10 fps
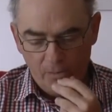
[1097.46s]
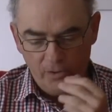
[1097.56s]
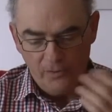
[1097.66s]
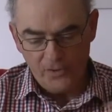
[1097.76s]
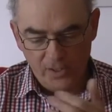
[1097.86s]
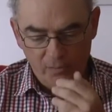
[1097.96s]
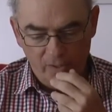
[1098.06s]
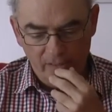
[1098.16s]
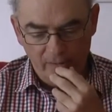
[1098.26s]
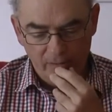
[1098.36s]
We know the sun
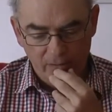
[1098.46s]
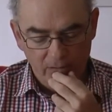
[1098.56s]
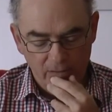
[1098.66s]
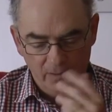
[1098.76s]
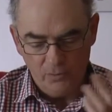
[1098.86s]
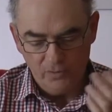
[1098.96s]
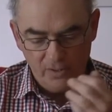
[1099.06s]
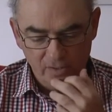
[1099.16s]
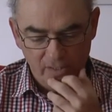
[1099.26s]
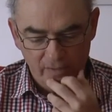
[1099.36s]
went out and the moon
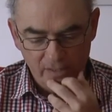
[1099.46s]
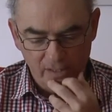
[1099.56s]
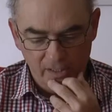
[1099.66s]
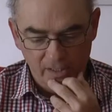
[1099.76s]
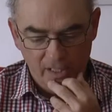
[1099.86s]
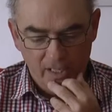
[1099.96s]
doesn't give its light.